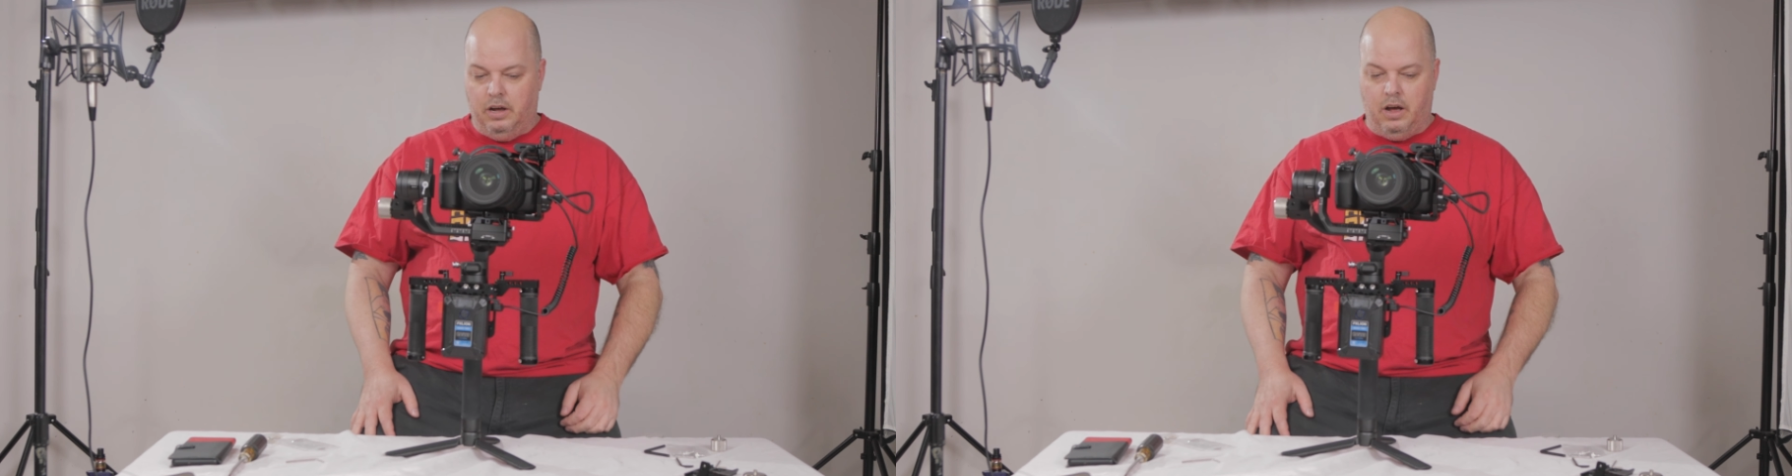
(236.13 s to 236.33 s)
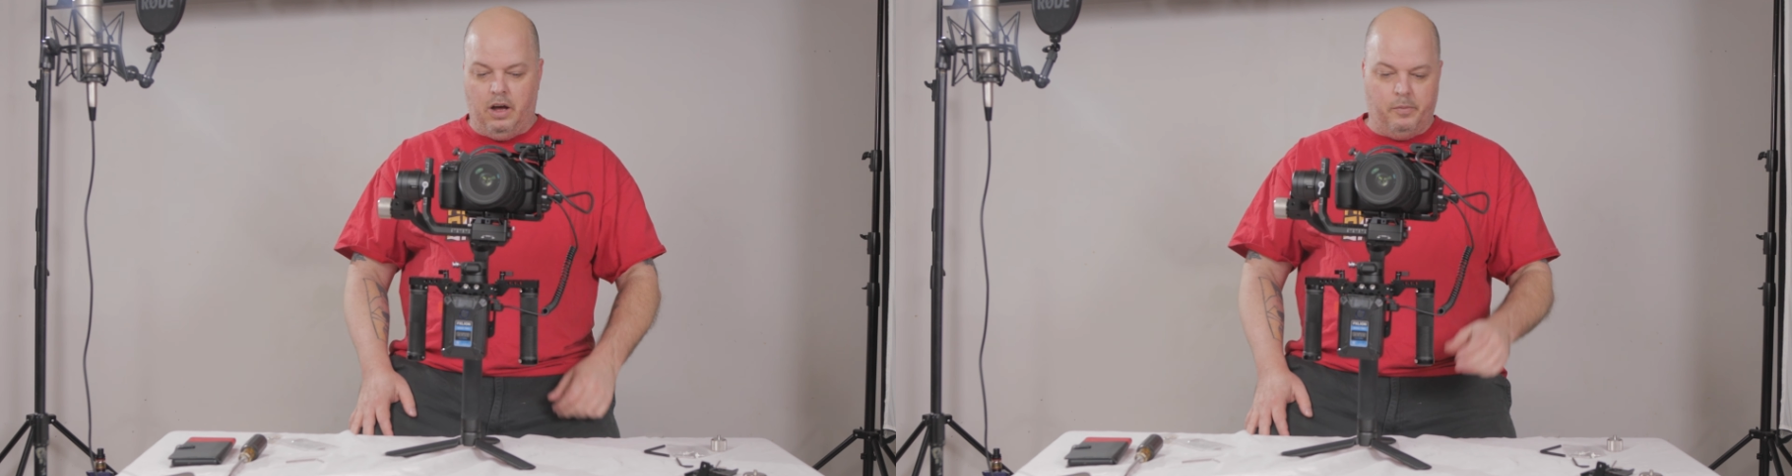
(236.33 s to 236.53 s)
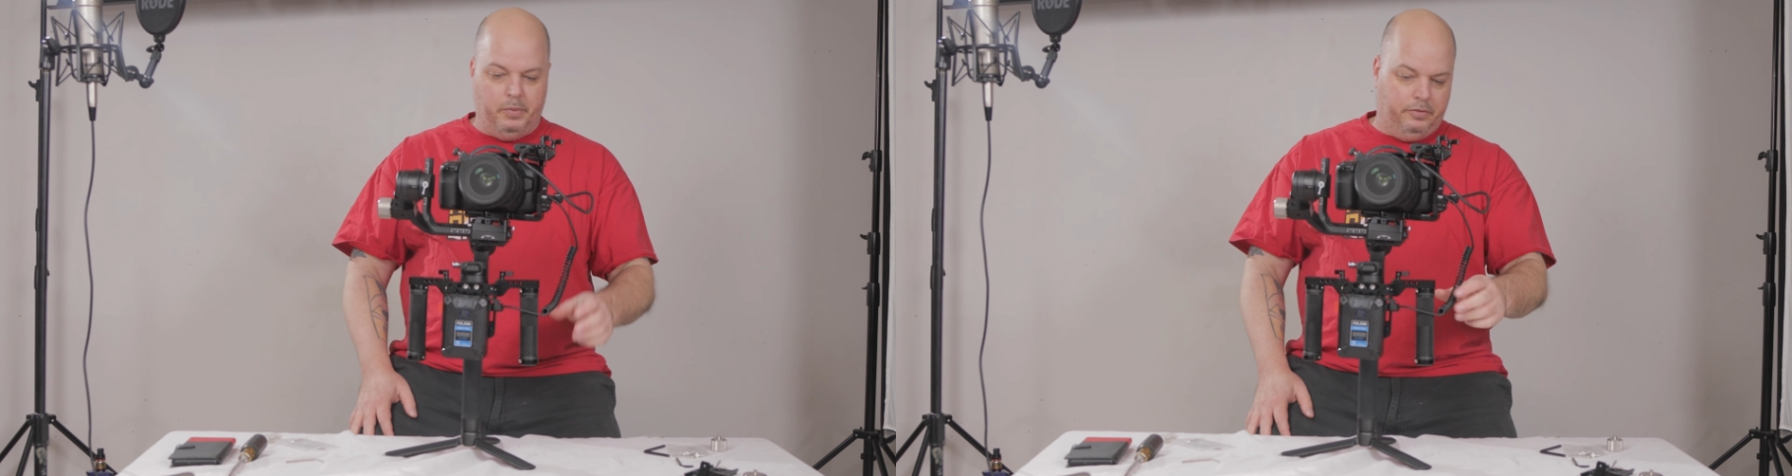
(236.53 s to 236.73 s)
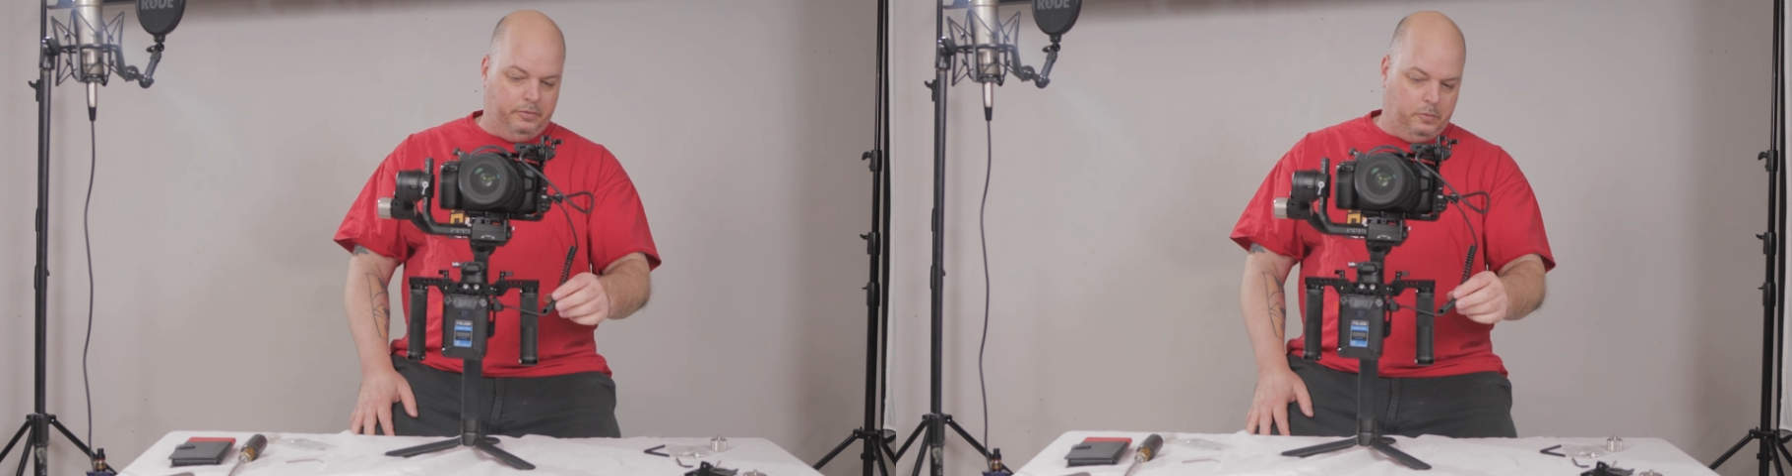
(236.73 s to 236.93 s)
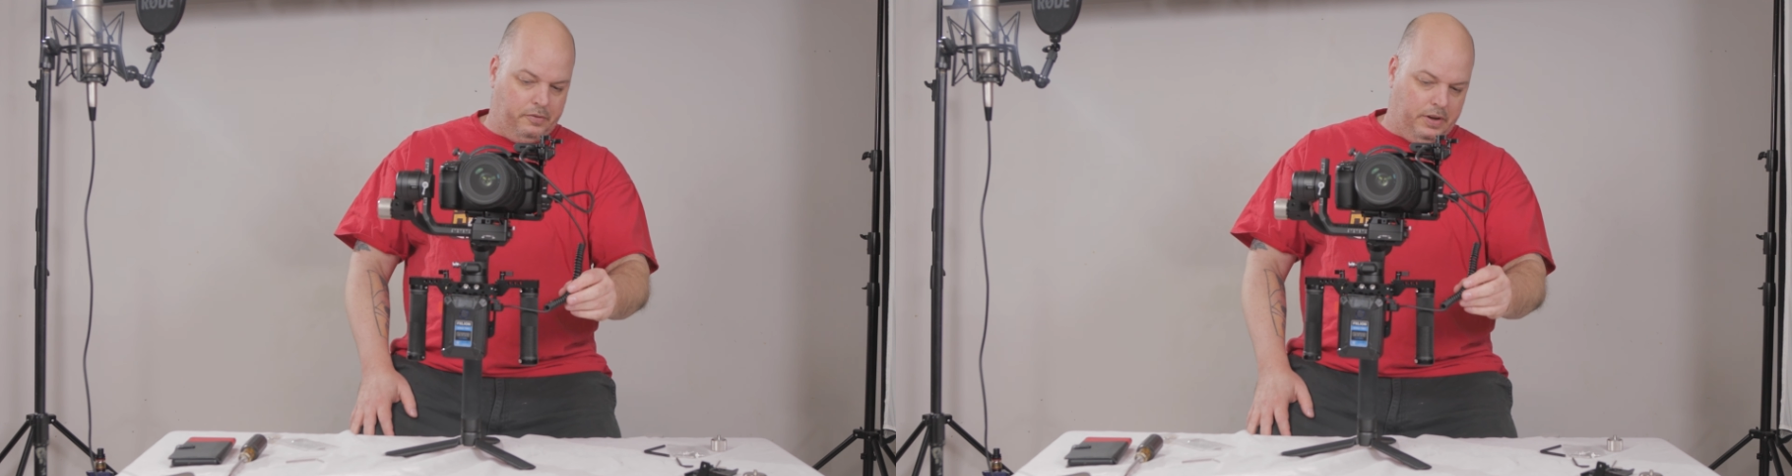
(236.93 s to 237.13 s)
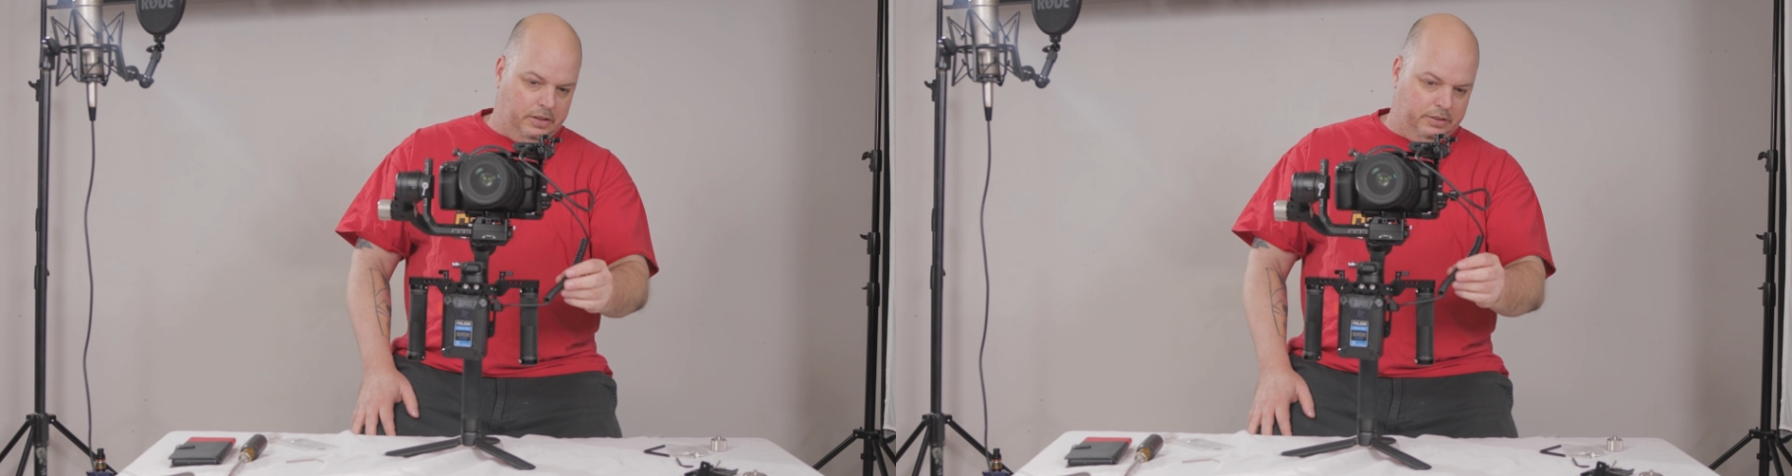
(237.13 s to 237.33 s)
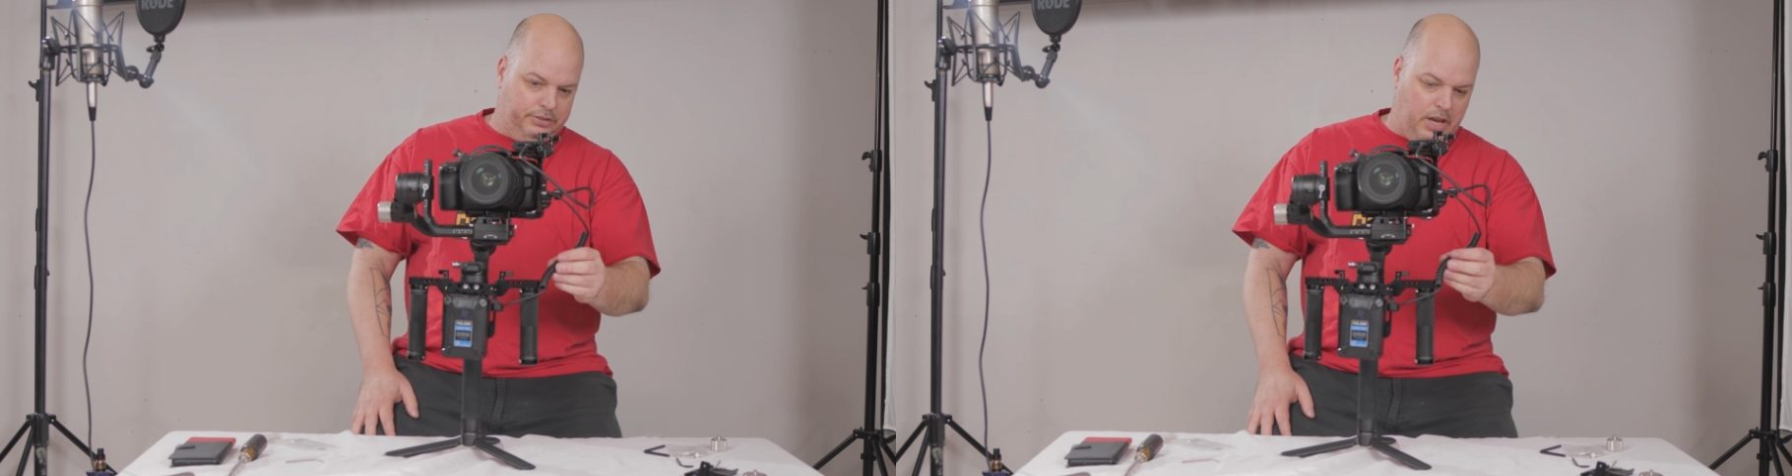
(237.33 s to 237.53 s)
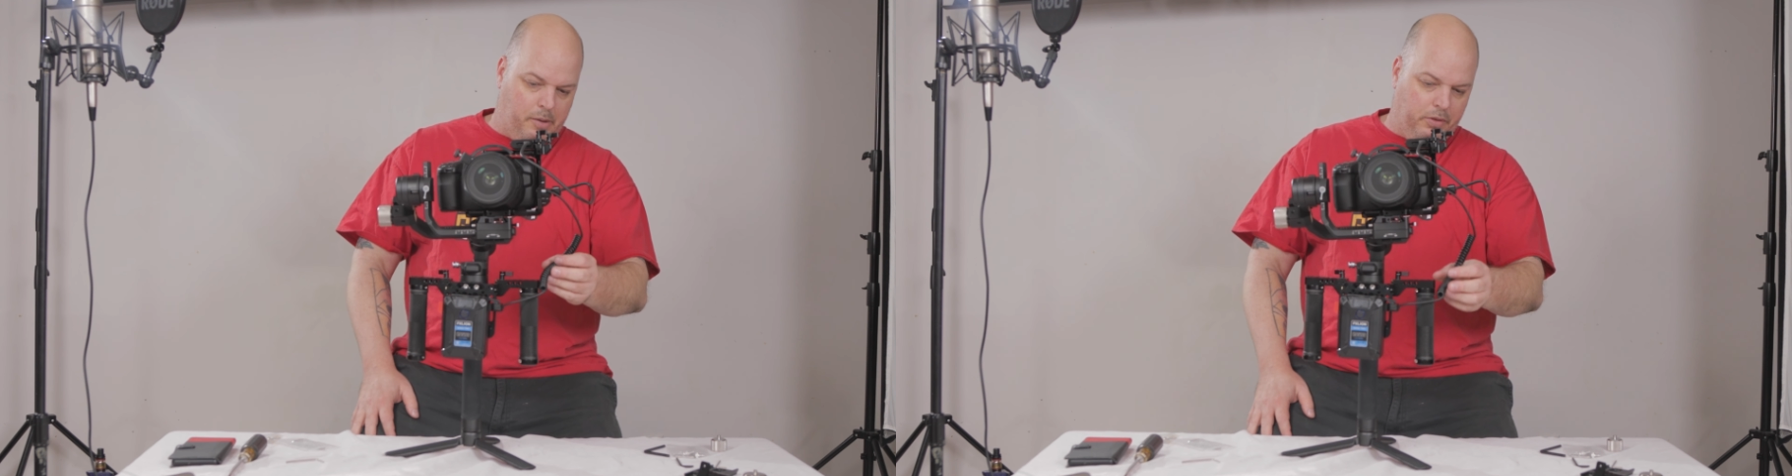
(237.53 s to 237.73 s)
well, if I can get
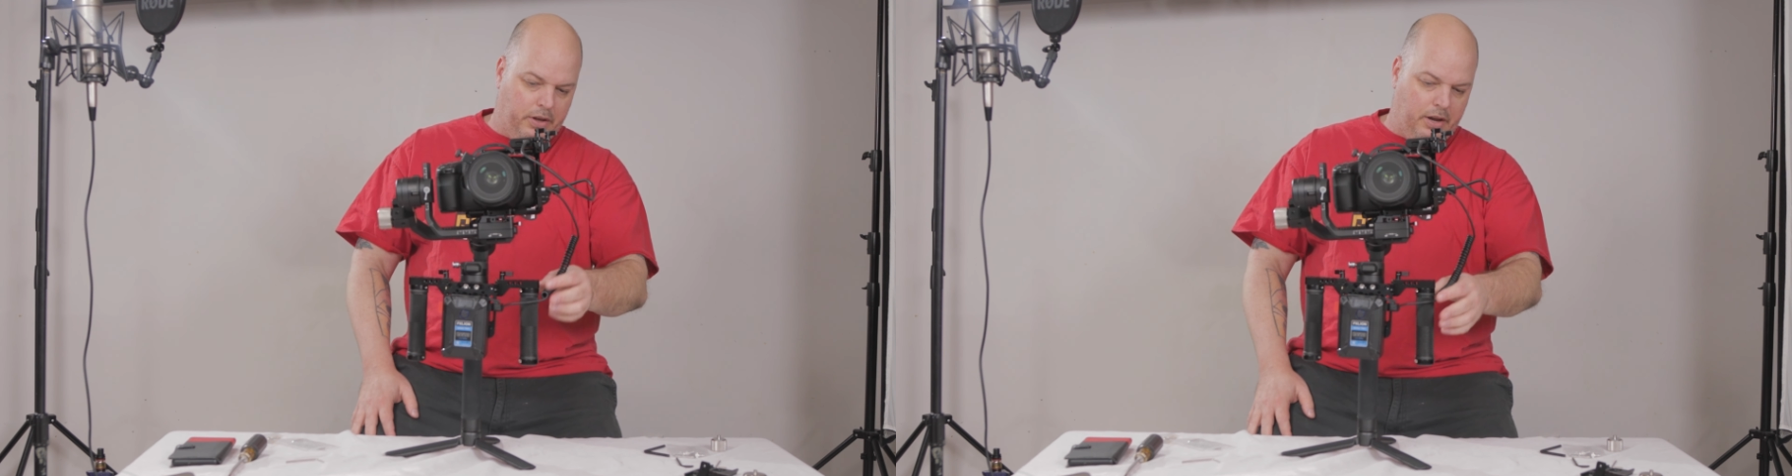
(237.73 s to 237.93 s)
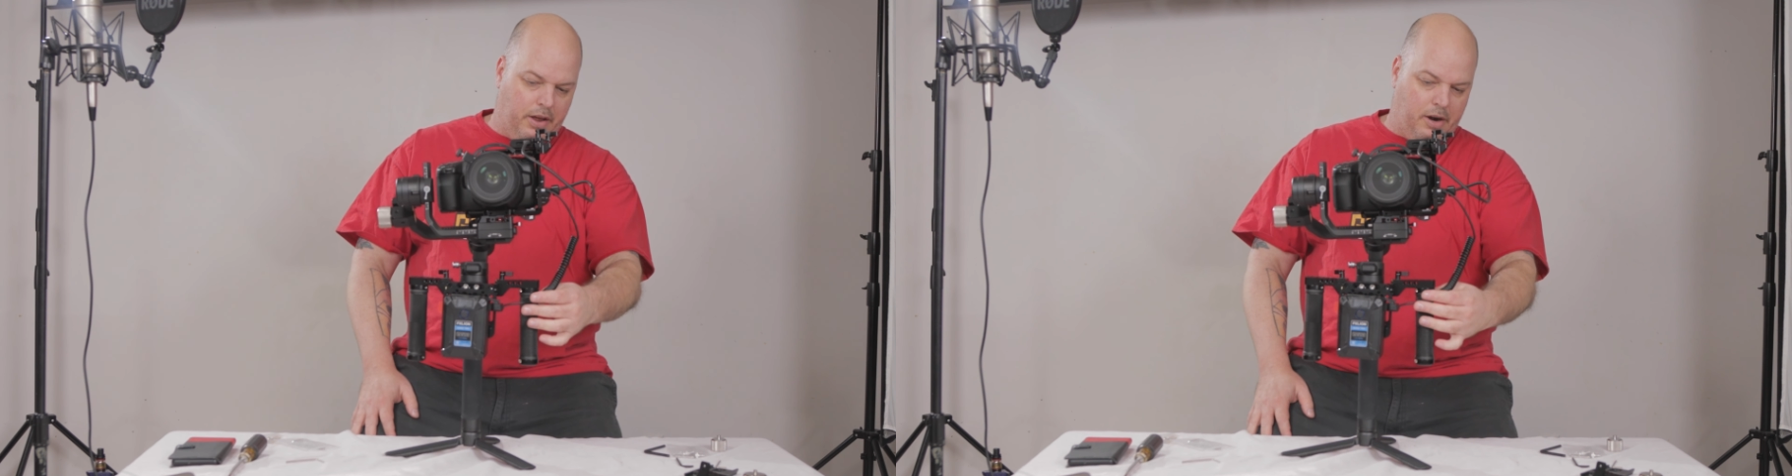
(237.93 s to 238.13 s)
this cable the hell